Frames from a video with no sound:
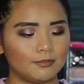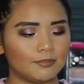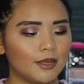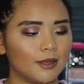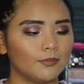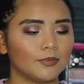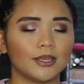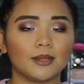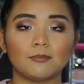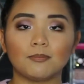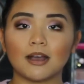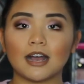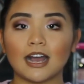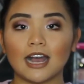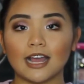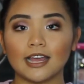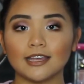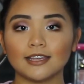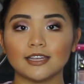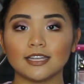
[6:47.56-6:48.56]
the Pumpkin
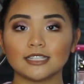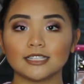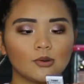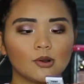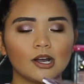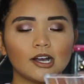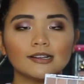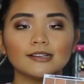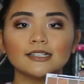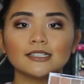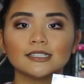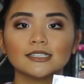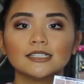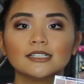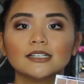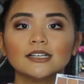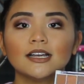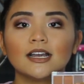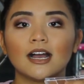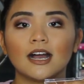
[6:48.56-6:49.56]
Pie Quad,
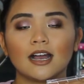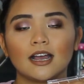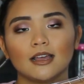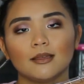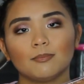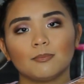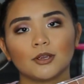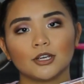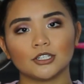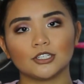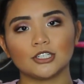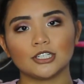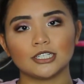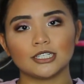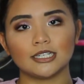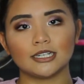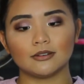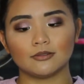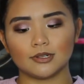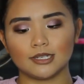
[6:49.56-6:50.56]
I
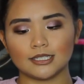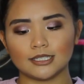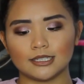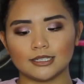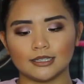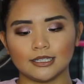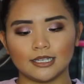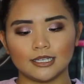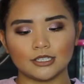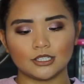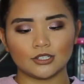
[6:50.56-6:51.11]
purchased it recently,